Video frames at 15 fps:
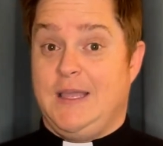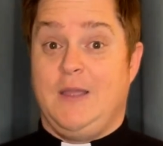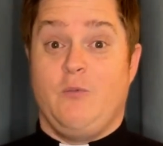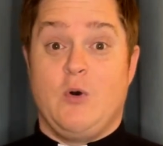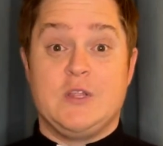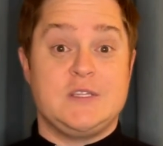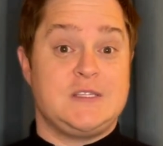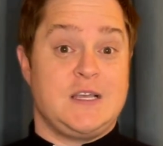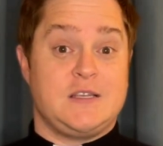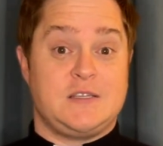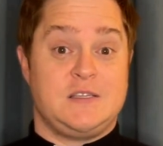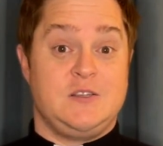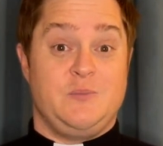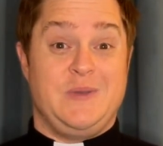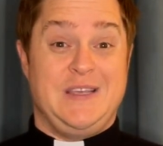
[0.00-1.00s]
He wants
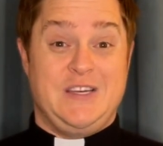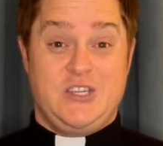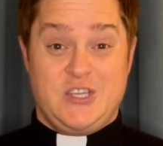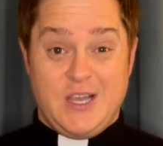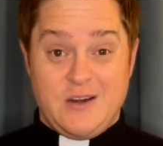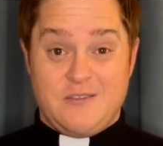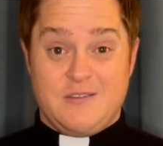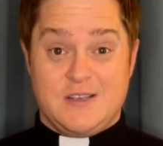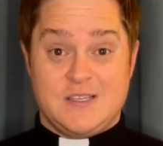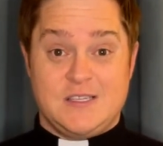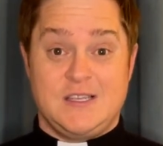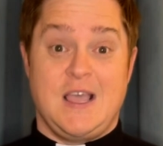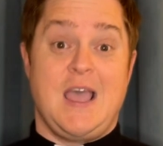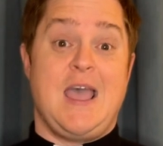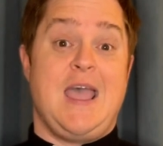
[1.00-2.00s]
us to be generous